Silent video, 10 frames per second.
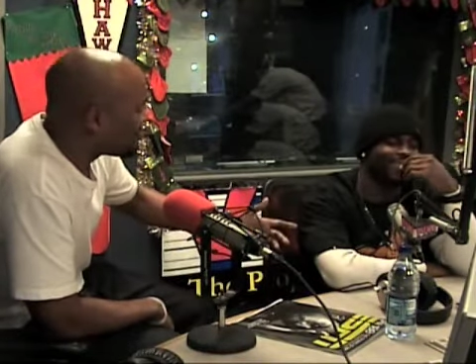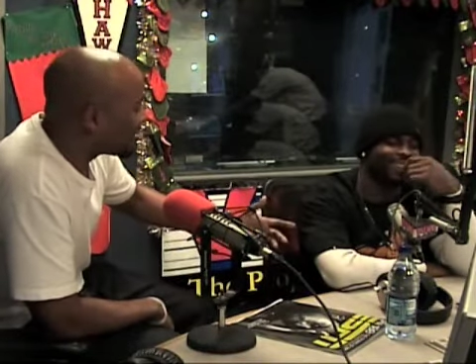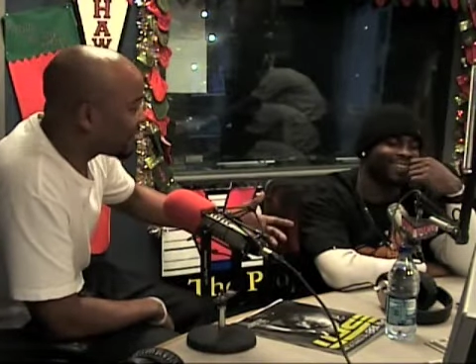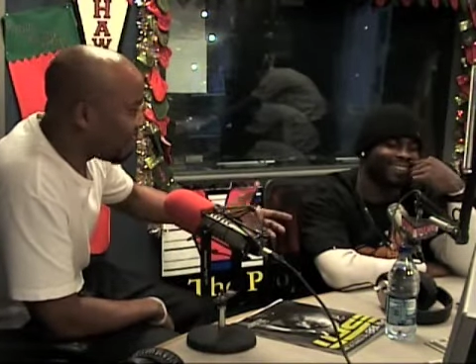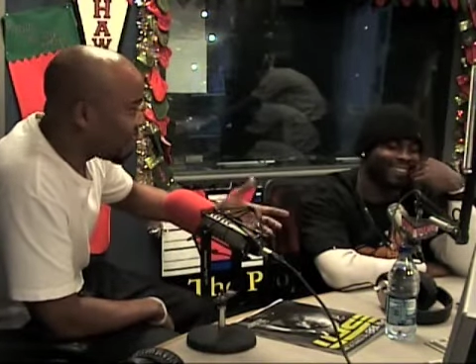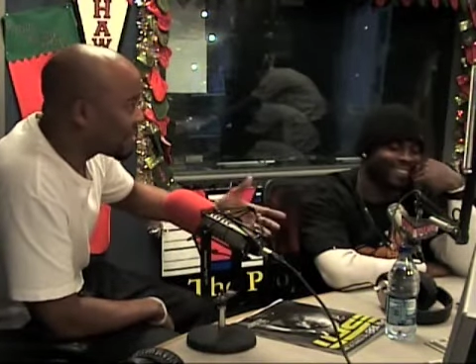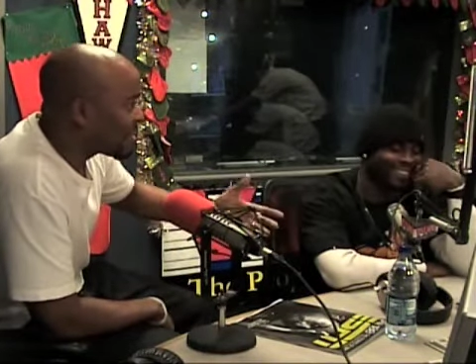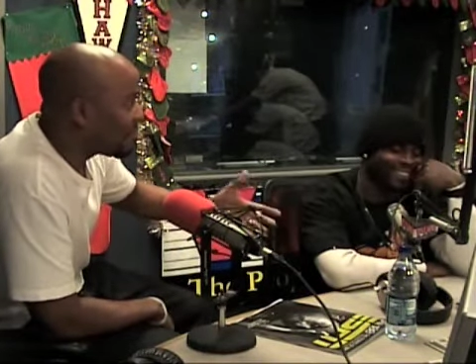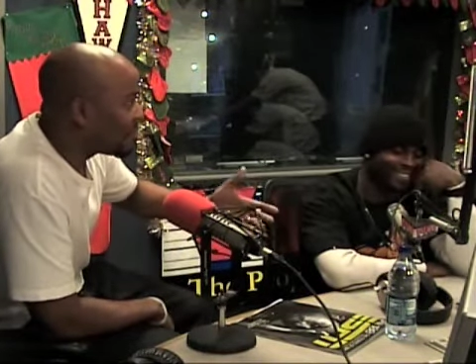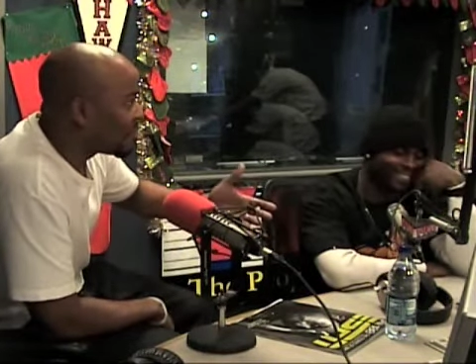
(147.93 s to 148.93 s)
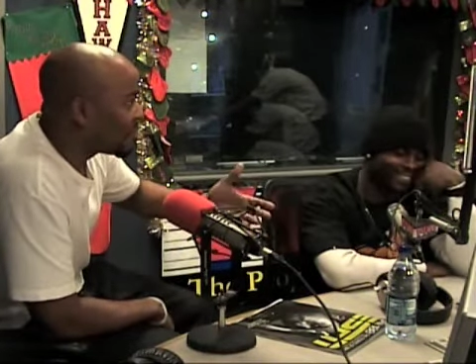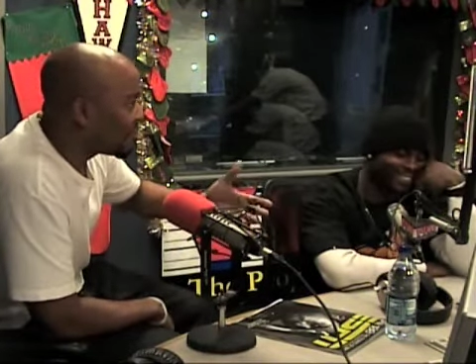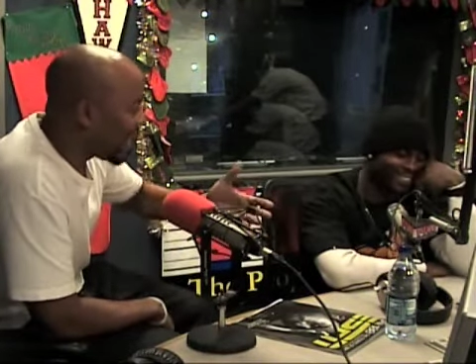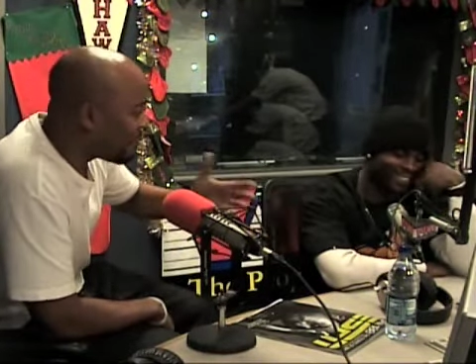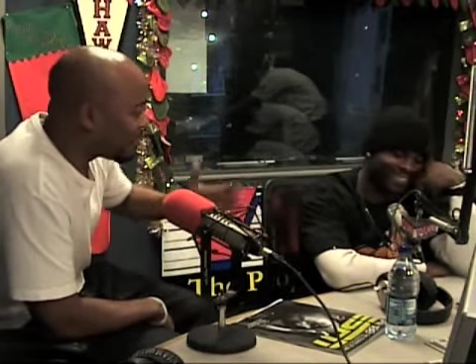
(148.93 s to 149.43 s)
because
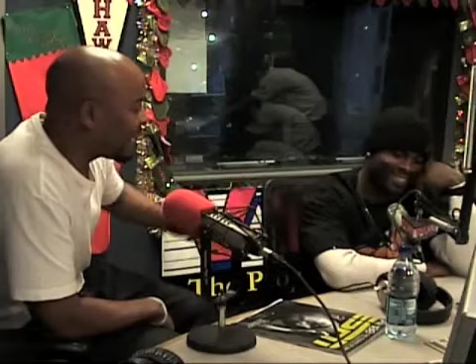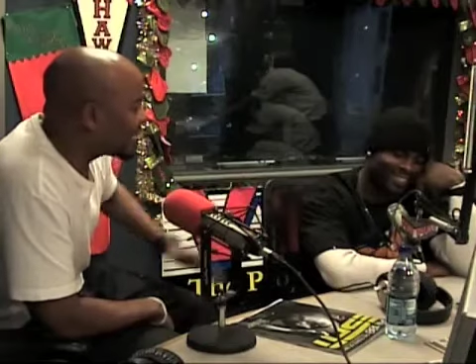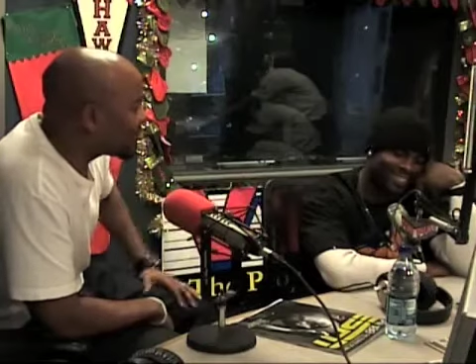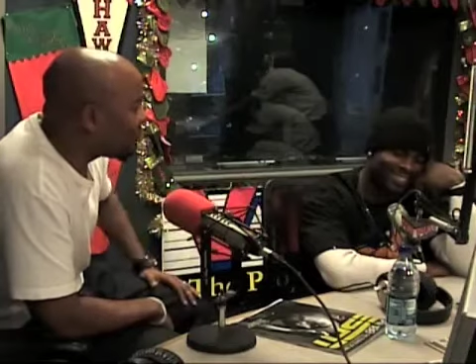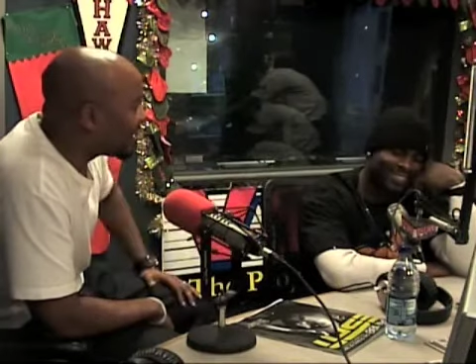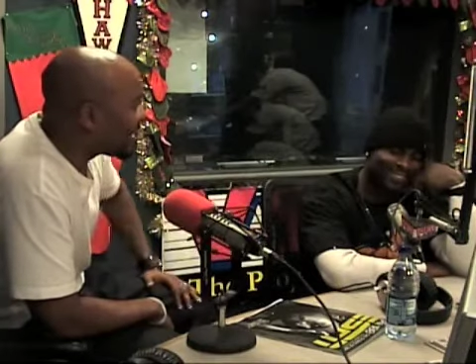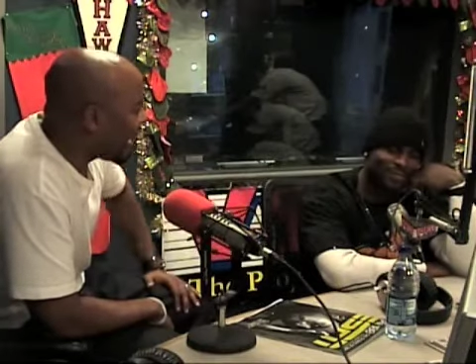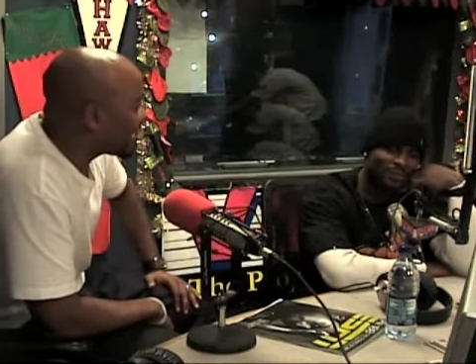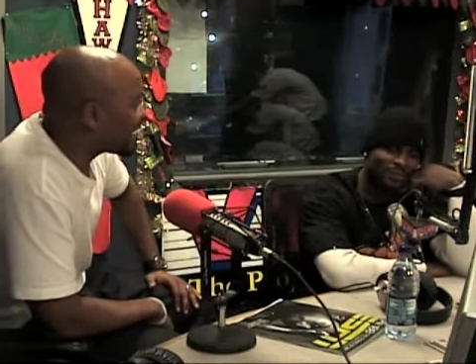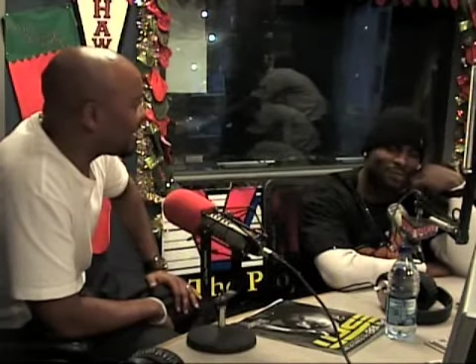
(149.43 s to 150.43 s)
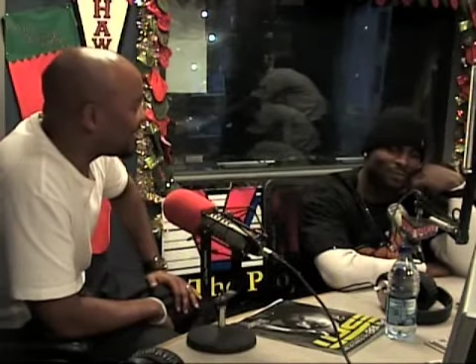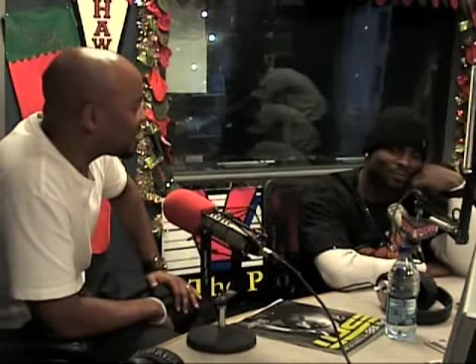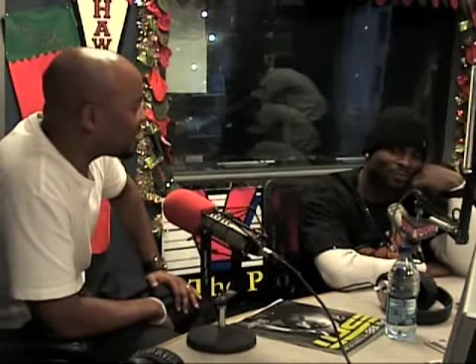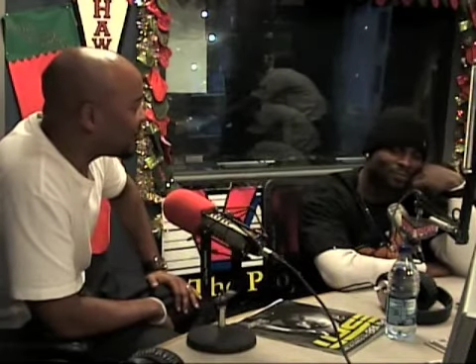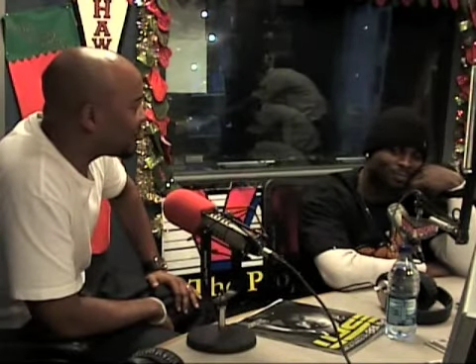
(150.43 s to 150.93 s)
that place wasn't like that
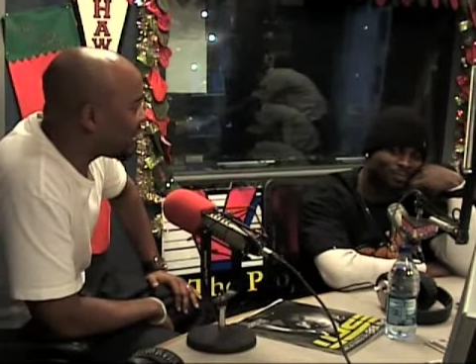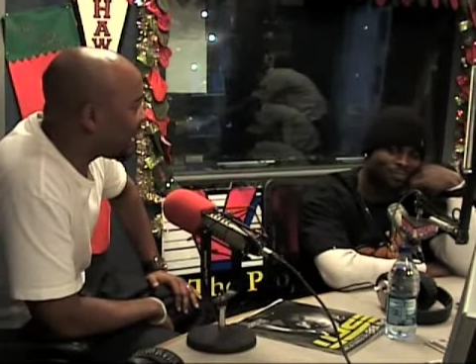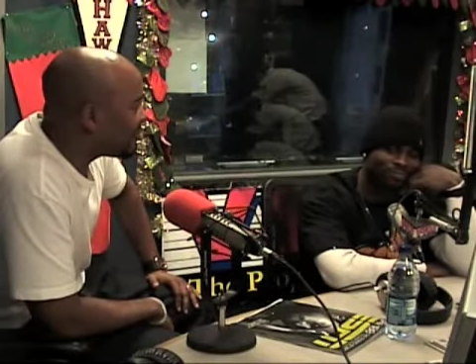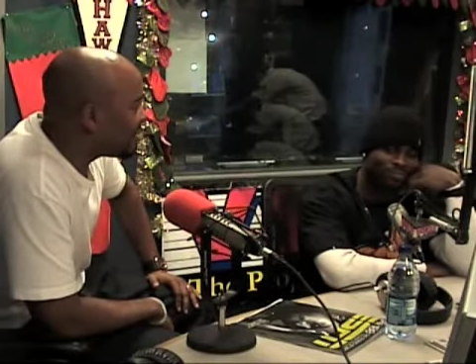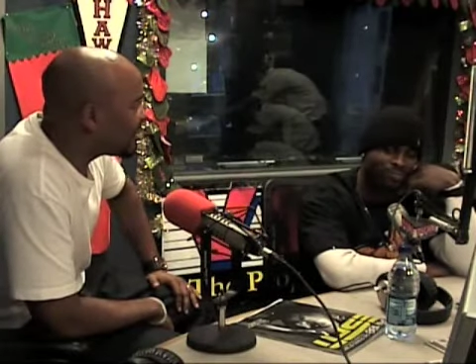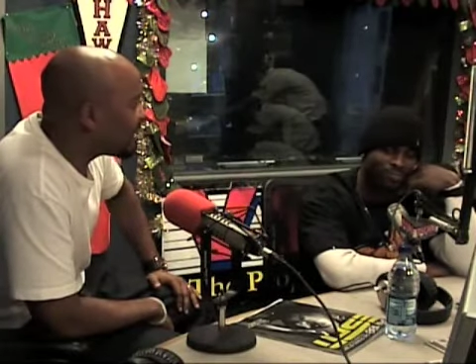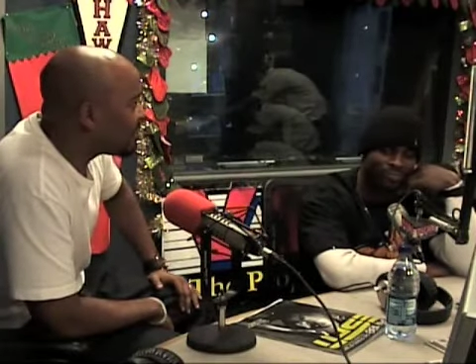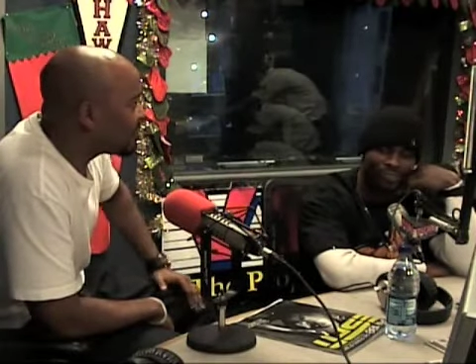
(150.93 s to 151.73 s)
until you came in there.